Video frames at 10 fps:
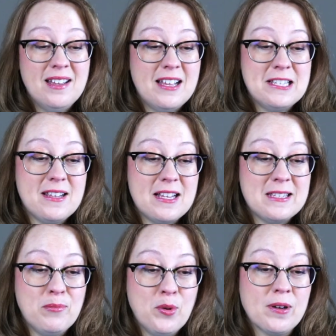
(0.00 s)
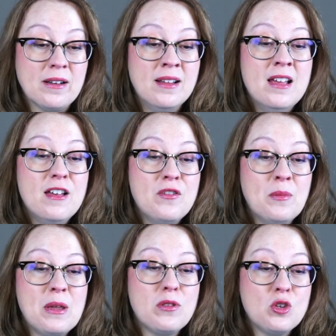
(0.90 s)
That's that's important. Fill
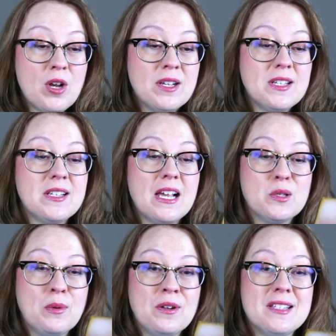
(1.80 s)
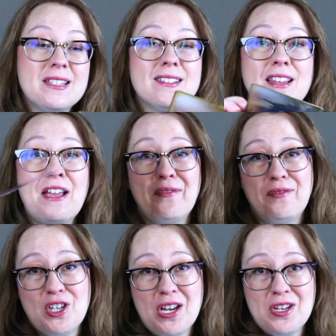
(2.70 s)
me with trust as I experience these life
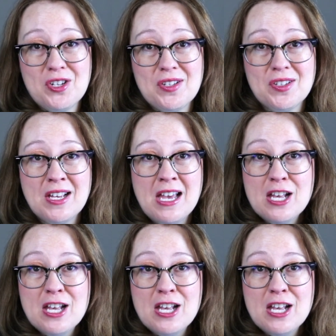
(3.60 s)
changes.